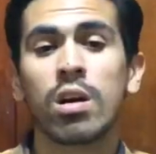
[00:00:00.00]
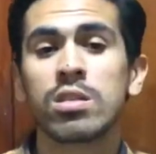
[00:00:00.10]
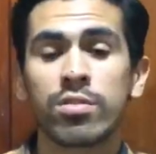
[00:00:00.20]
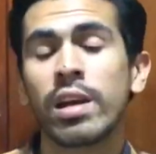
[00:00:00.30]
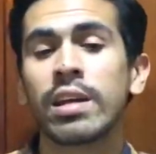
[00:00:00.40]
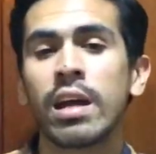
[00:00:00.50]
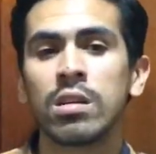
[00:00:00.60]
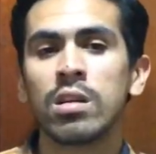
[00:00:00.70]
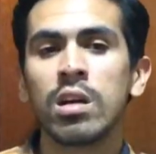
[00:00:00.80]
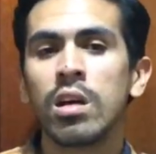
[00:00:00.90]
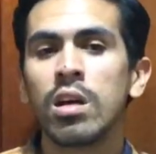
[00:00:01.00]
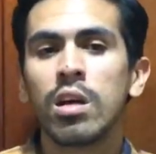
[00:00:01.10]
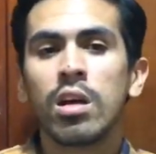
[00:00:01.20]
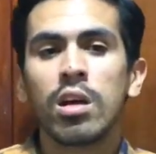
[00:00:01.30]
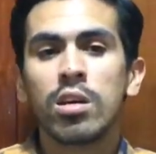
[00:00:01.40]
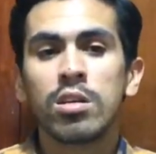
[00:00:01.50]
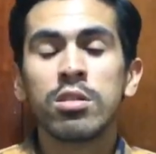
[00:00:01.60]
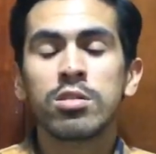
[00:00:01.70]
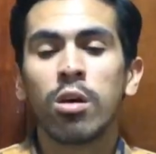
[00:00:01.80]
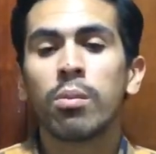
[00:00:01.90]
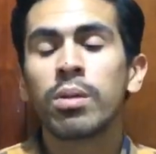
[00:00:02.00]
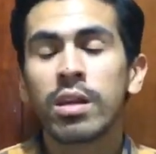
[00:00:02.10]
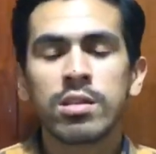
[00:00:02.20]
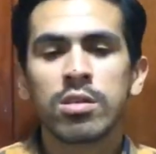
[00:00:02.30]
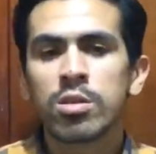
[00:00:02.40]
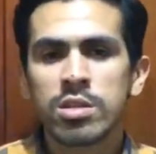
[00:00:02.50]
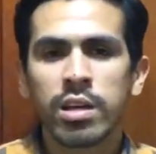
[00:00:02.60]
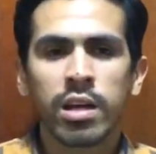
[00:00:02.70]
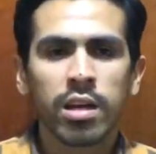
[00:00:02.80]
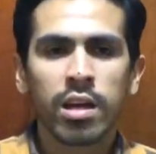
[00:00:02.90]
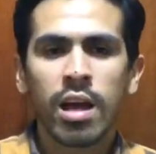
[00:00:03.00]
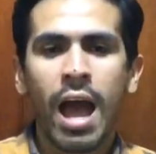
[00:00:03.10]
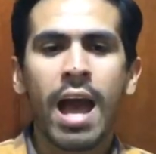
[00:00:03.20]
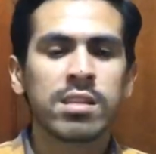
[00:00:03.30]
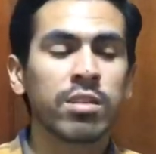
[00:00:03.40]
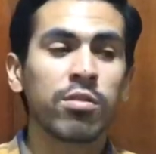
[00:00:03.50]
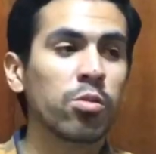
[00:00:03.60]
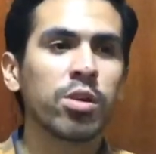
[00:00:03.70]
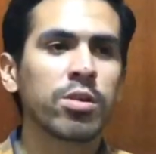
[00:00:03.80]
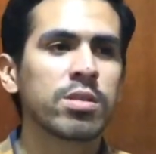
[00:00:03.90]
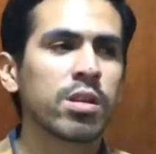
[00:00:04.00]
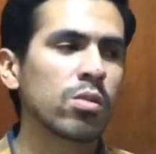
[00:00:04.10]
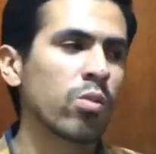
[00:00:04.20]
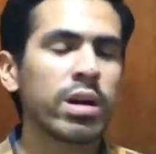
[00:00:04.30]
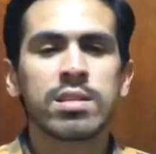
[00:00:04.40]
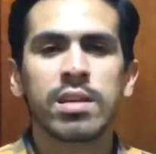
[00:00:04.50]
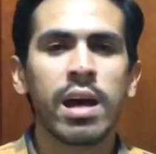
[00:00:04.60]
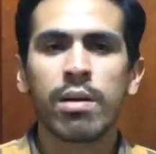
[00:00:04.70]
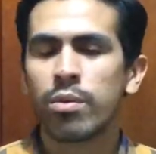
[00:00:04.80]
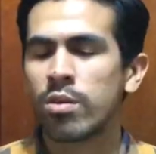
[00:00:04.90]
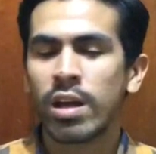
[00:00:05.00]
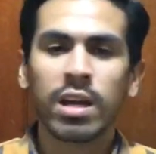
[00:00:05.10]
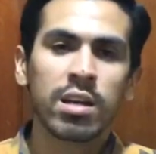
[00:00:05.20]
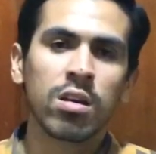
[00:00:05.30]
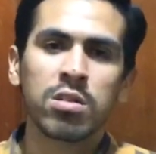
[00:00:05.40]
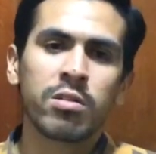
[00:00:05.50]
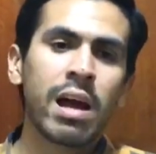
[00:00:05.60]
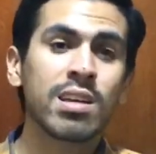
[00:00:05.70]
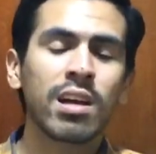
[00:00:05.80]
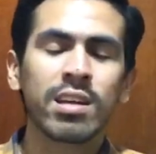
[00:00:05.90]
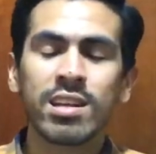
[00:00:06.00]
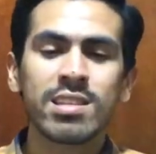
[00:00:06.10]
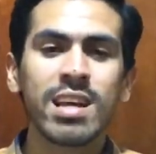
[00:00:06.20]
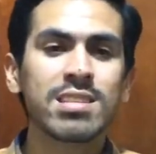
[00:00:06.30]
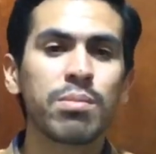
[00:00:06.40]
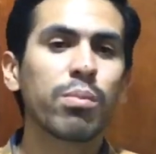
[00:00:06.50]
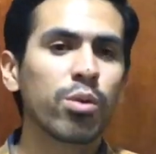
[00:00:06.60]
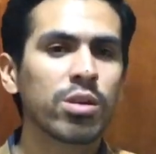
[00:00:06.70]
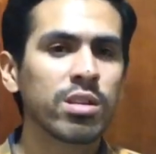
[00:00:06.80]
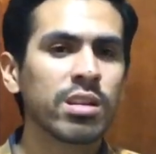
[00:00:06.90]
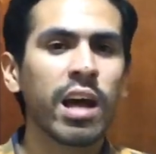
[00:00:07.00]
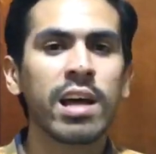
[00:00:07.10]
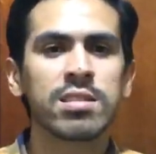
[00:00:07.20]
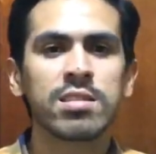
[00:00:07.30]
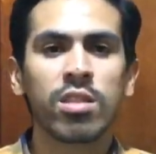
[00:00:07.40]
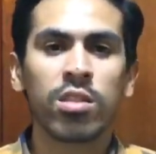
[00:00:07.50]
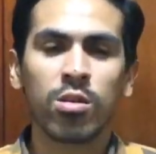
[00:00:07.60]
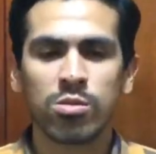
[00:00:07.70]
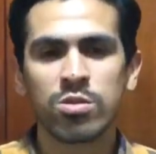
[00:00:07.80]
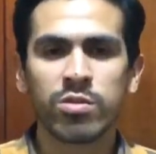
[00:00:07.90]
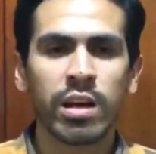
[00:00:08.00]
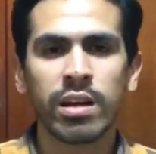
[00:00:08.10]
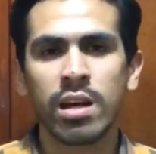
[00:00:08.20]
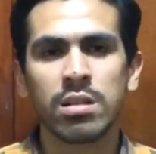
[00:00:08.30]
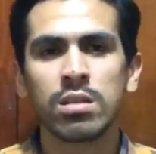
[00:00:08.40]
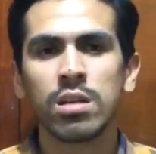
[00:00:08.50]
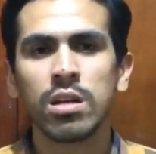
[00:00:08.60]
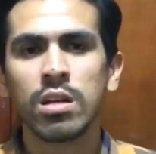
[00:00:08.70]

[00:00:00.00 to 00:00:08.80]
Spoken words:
for us right now. So please use it as if you were using WhatsApp or any other app. It is as important as those right now.